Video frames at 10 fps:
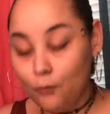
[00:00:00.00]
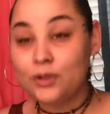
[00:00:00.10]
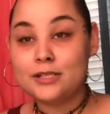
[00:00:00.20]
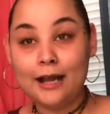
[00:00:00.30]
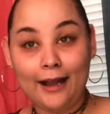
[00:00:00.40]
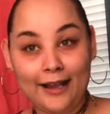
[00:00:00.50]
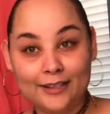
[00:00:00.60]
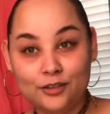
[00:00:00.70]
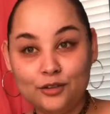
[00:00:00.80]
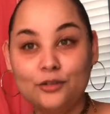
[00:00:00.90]
which I
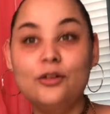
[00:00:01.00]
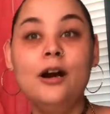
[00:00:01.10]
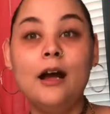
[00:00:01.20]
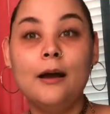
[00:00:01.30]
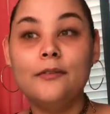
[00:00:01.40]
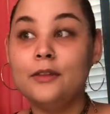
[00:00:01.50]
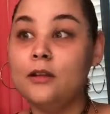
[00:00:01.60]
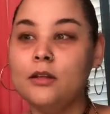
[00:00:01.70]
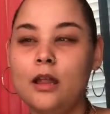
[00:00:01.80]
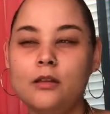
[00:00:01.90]
do, the
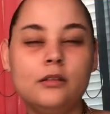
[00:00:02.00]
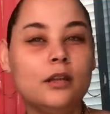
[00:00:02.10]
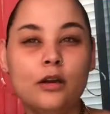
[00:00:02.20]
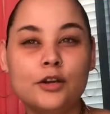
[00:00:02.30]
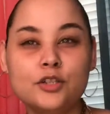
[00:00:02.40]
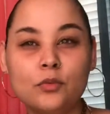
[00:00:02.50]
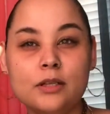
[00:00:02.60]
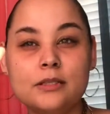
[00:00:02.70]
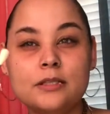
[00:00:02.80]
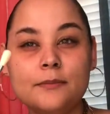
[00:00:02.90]
large
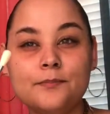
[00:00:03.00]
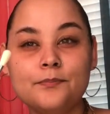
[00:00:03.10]
ones,